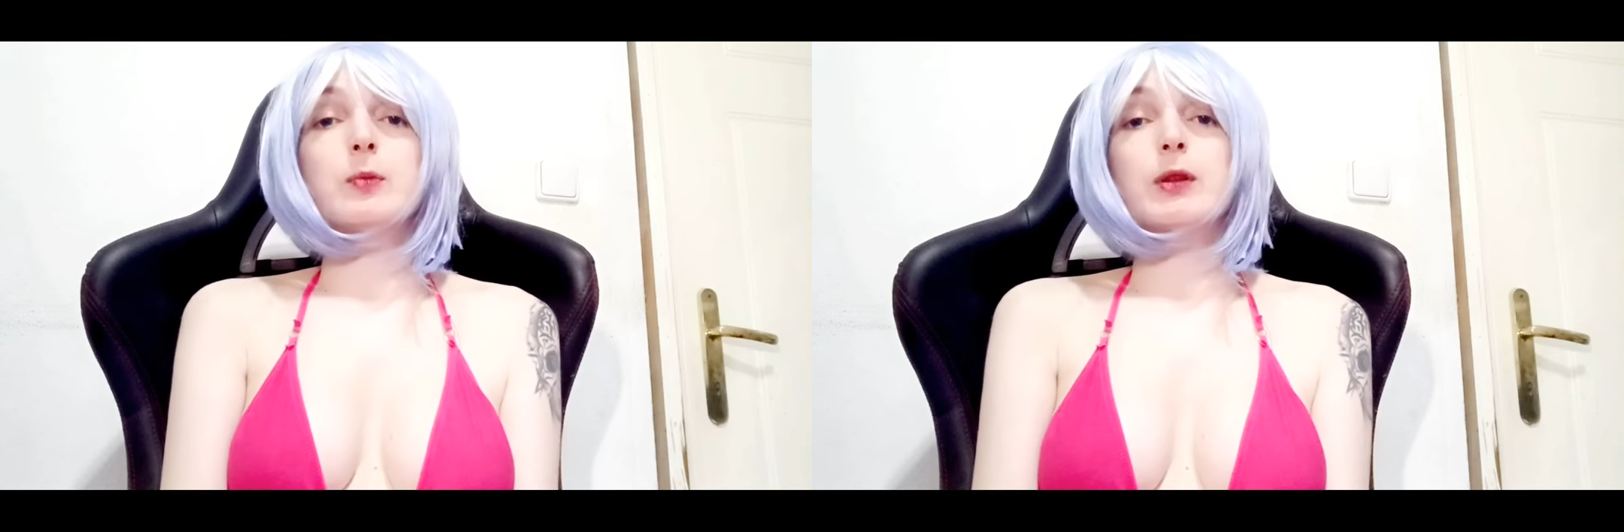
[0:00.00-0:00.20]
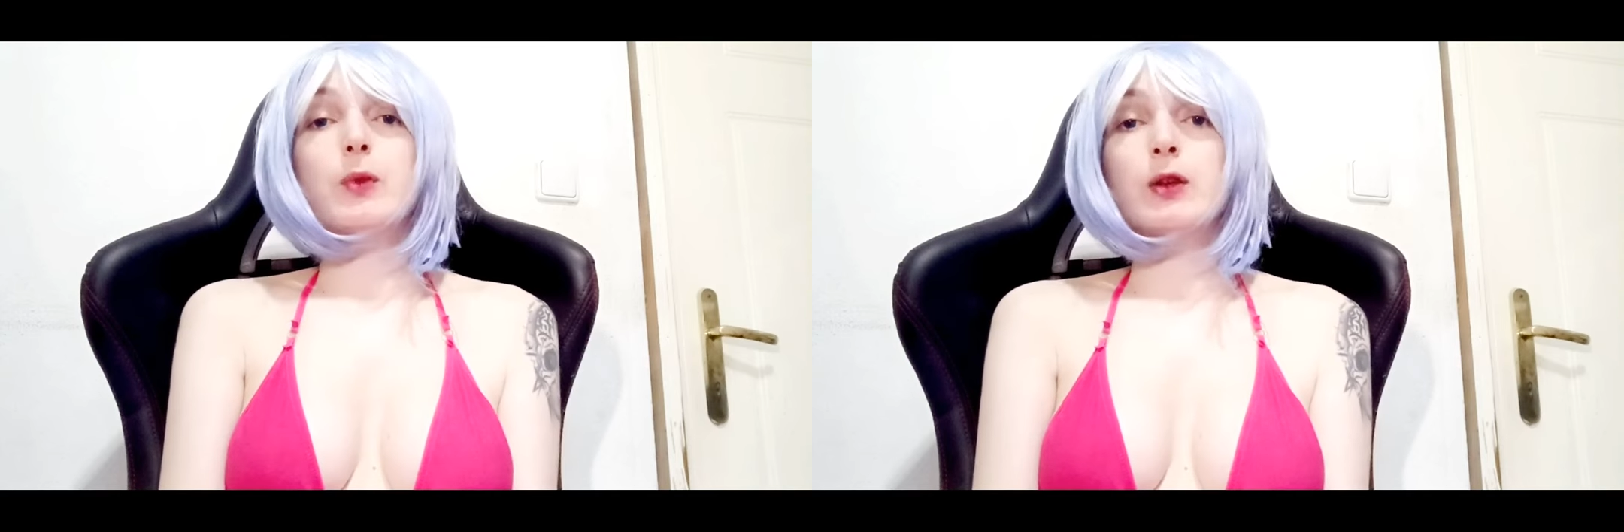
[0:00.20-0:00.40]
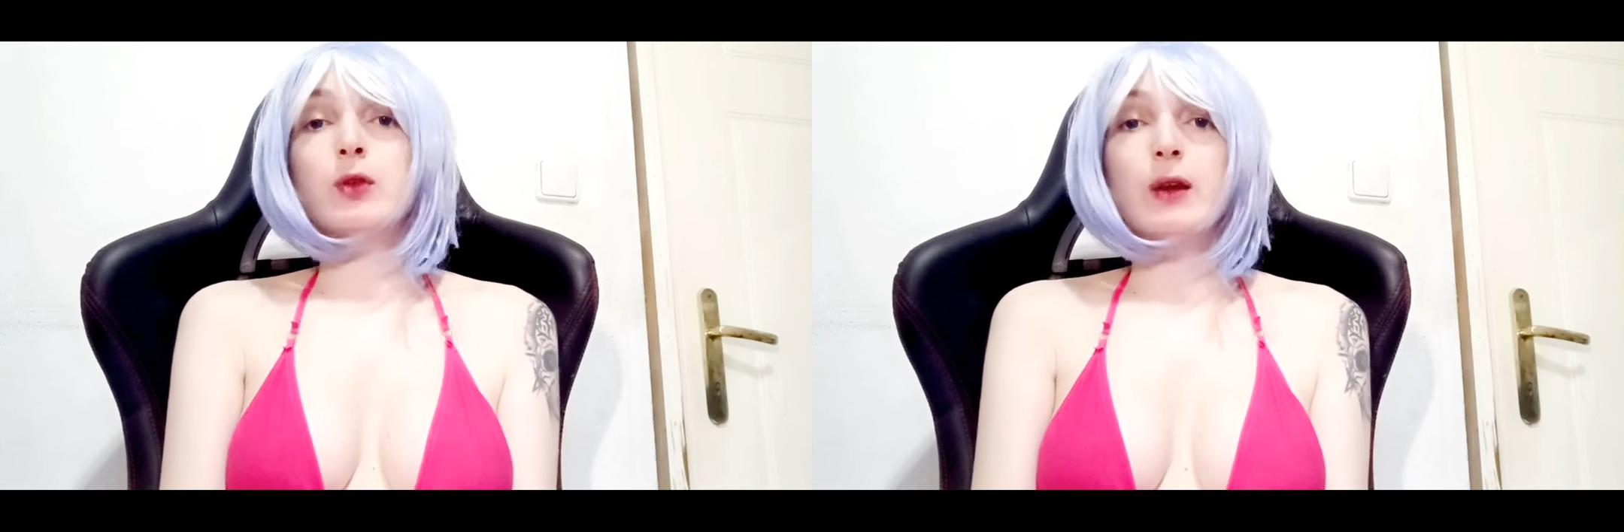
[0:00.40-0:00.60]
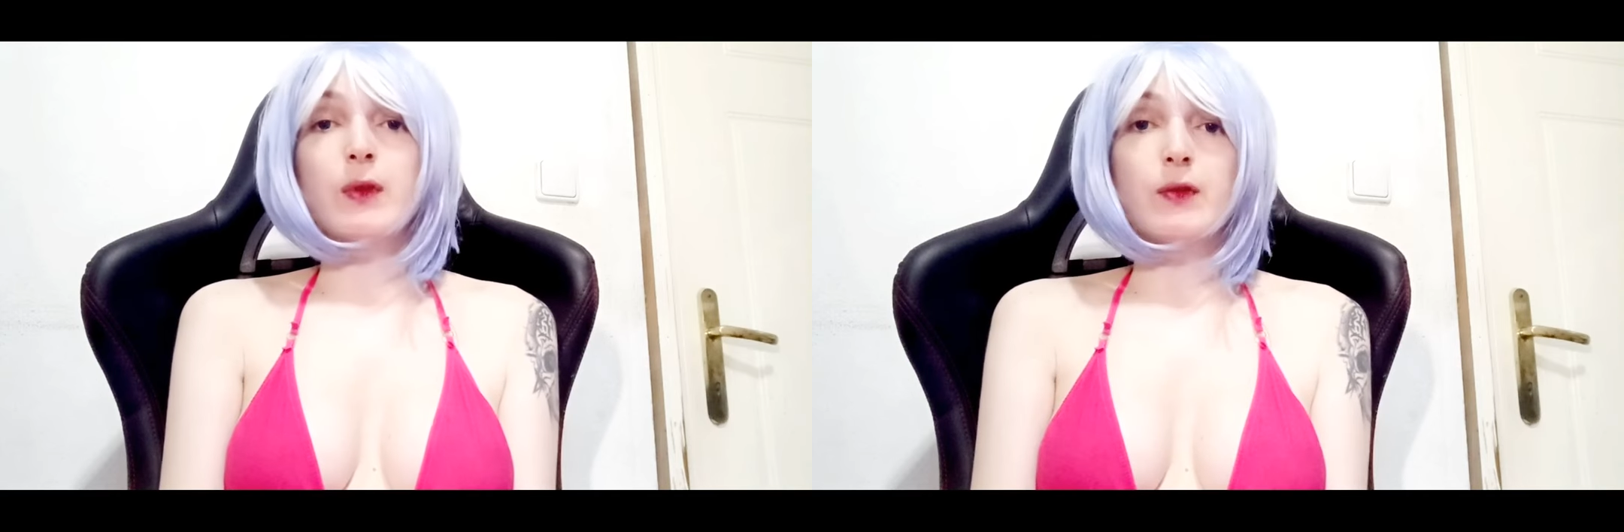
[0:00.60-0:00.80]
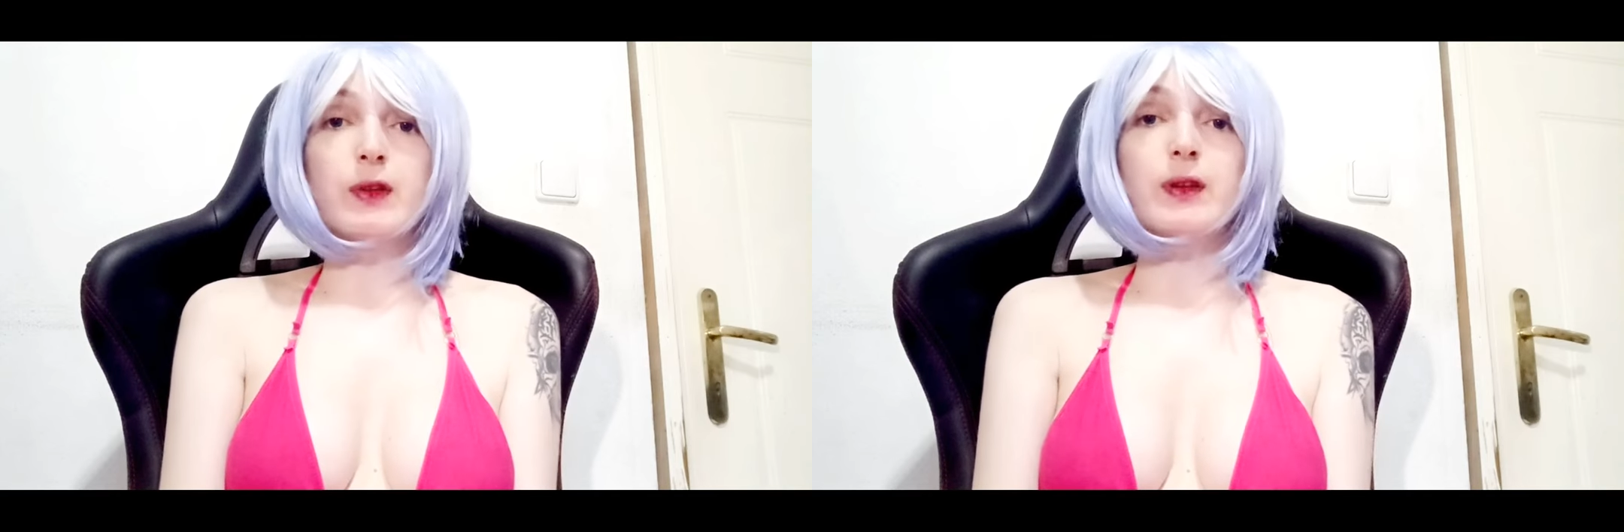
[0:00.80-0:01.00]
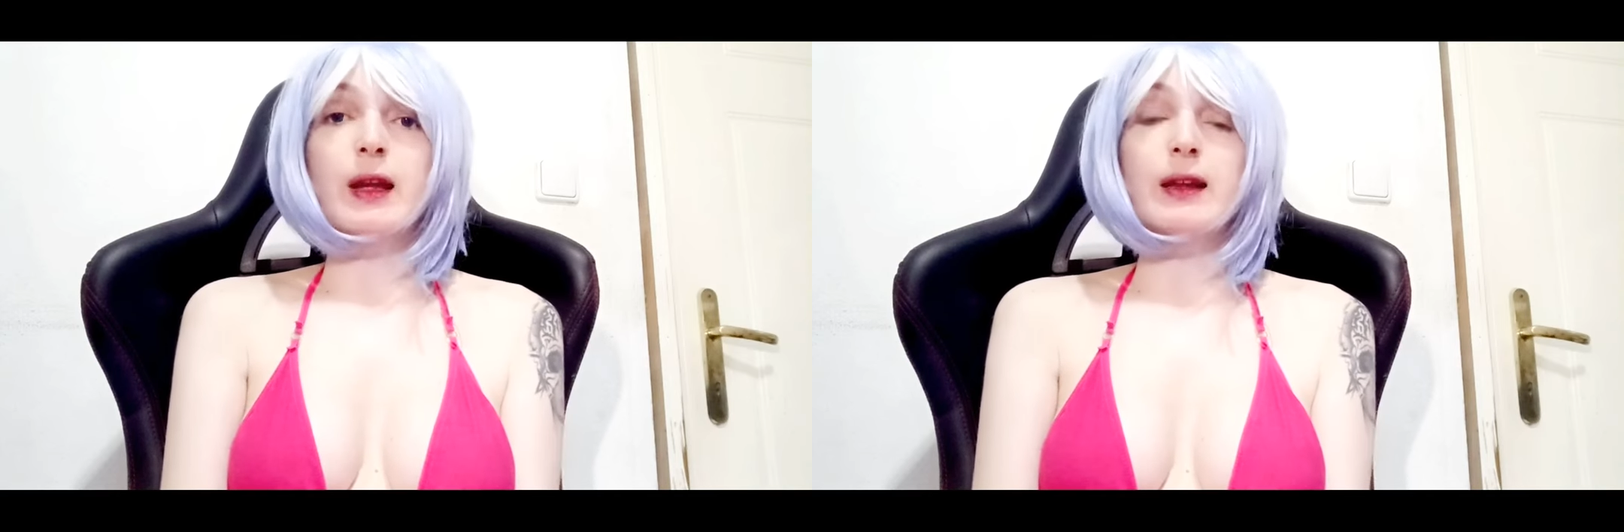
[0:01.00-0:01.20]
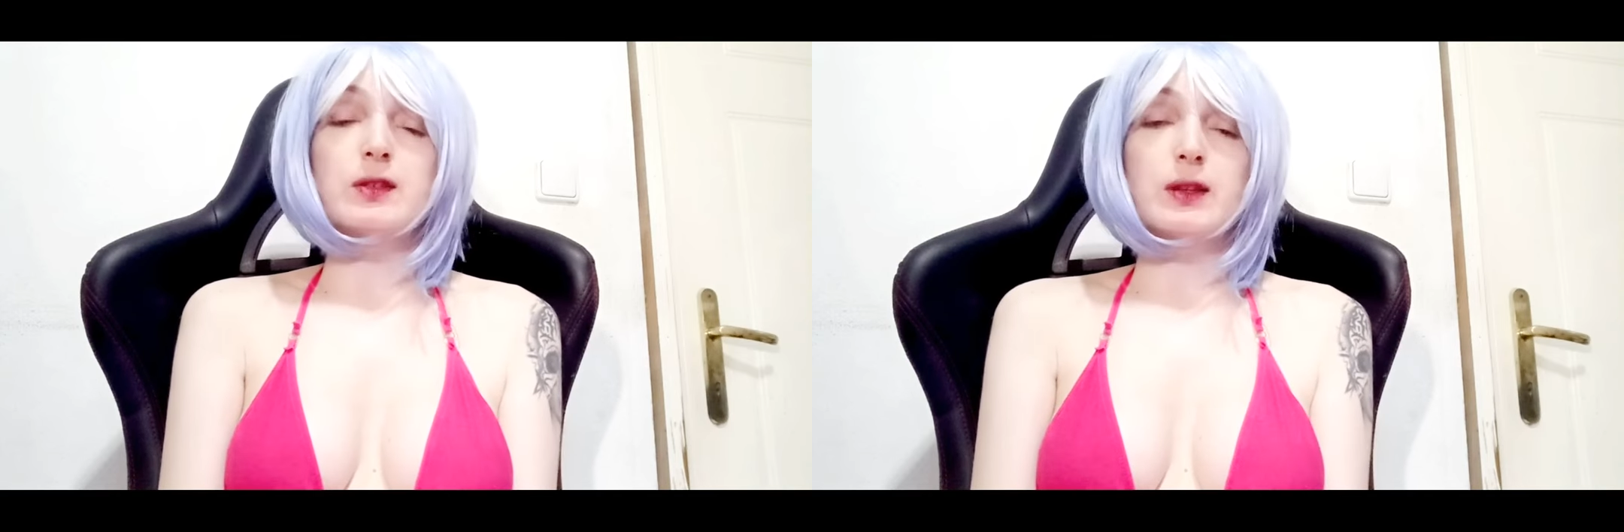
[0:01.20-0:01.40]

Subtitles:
but when you have everything else,